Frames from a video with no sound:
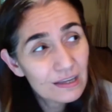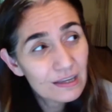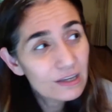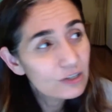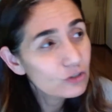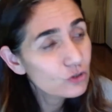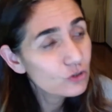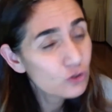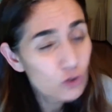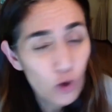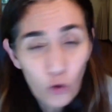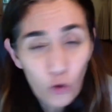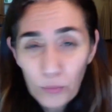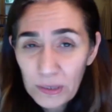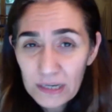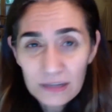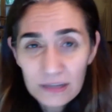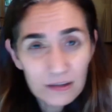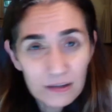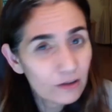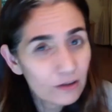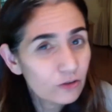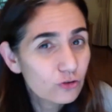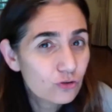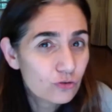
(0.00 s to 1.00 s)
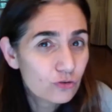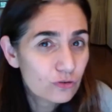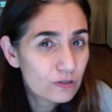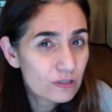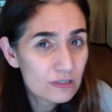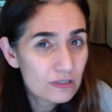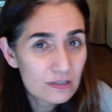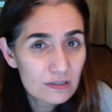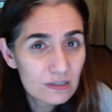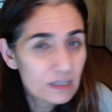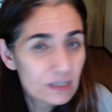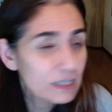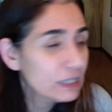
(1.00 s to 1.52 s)
so many
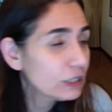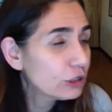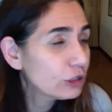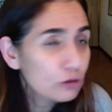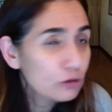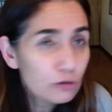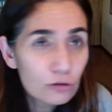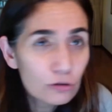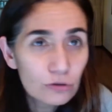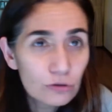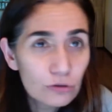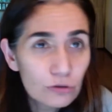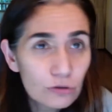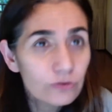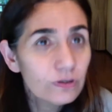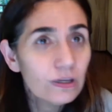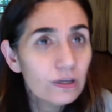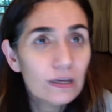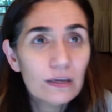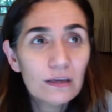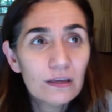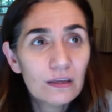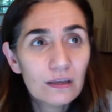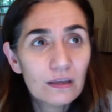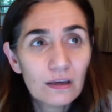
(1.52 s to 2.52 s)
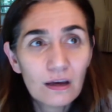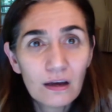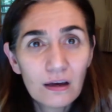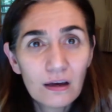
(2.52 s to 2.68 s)
countries, including